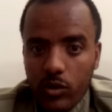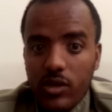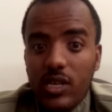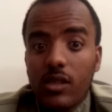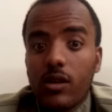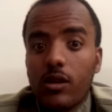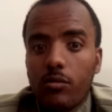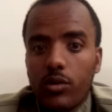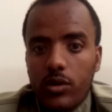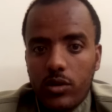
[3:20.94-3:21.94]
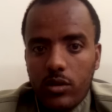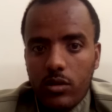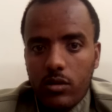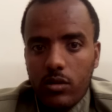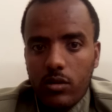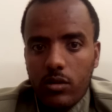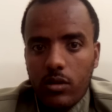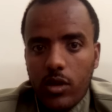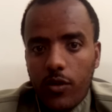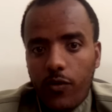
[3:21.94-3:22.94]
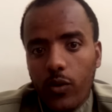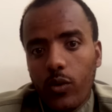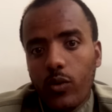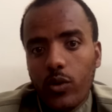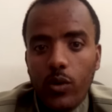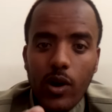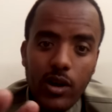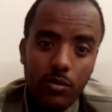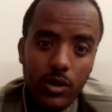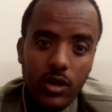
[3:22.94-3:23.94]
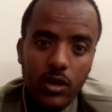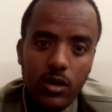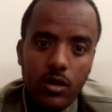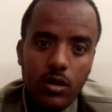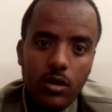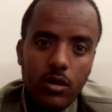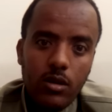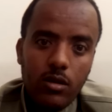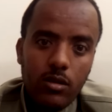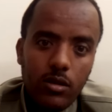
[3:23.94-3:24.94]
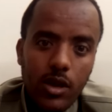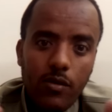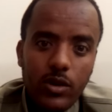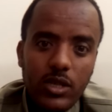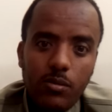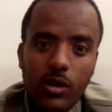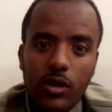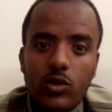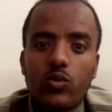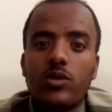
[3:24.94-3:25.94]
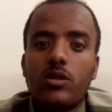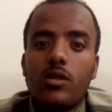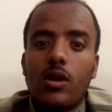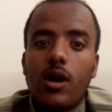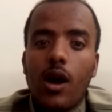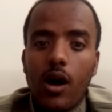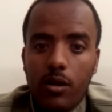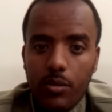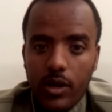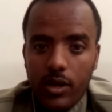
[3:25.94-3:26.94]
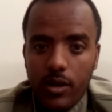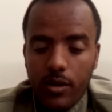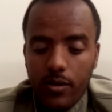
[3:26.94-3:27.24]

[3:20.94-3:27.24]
So these are the numbers. If you know Arabic, they have resemblance with Arabic.